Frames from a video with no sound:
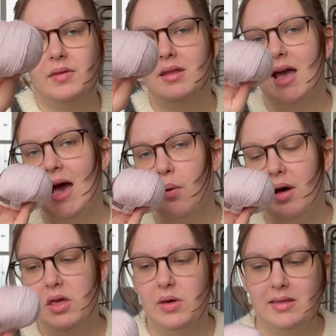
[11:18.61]
how well
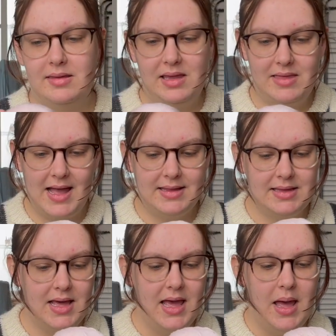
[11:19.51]
you can see that,
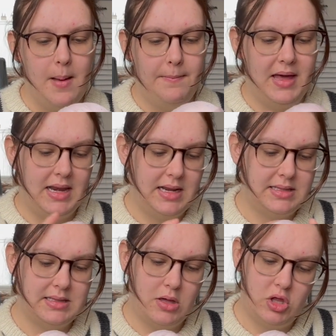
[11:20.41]
but it is
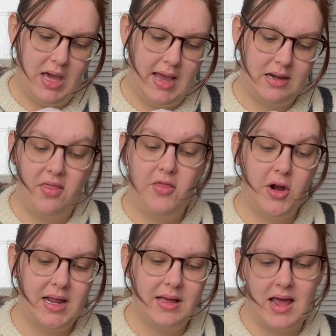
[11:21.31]
in the shade
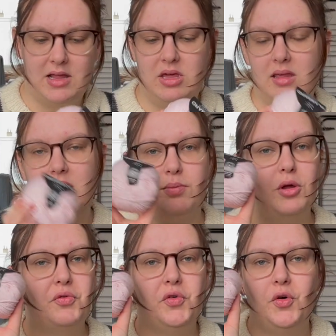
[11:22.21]
30, and it's just this
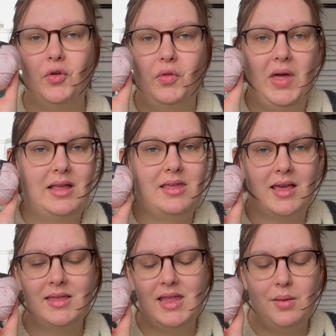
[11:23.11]
beautiful like
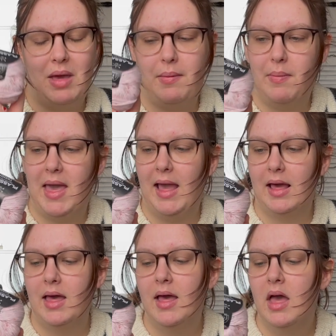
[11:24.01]
dusty baby
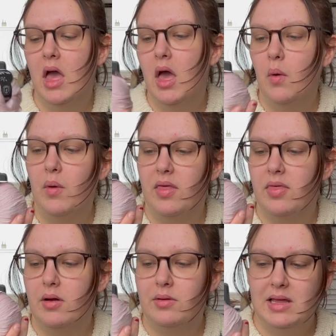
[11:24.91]
pink with
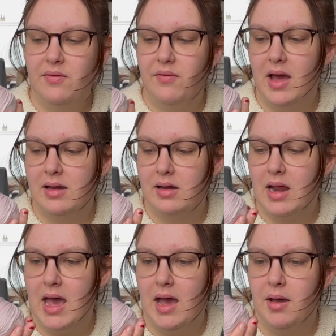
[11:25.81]
really fun
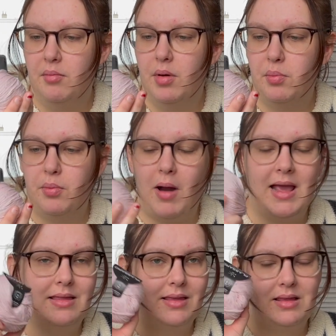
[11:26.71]

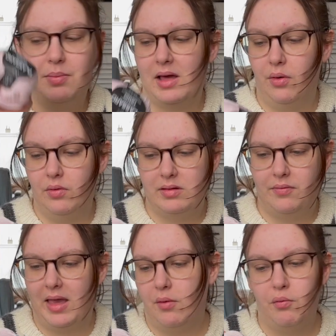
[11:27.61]
bright speckles of
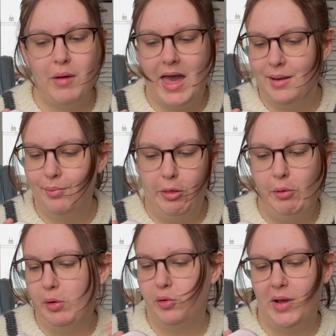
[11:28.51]
like red and
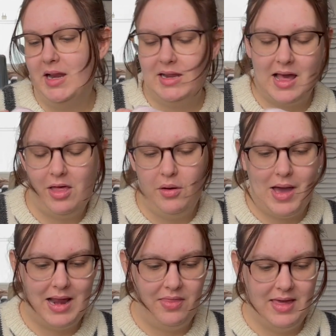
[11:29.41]
blue and green and yellow,
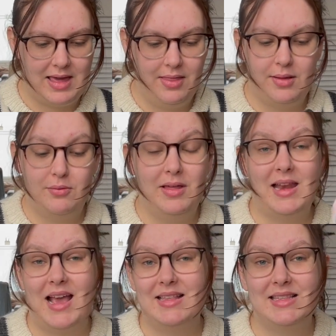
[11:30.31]
and I think it looks really
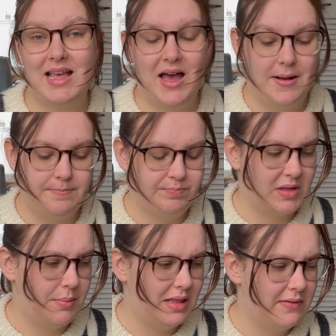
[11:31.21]
nice.
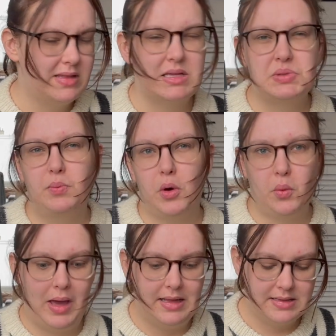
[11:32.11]
I believe it's a sport
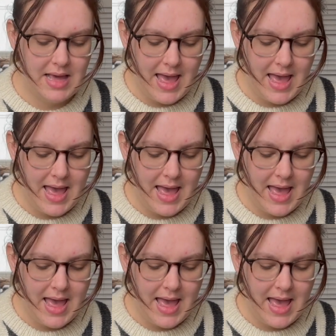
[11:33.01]
weight,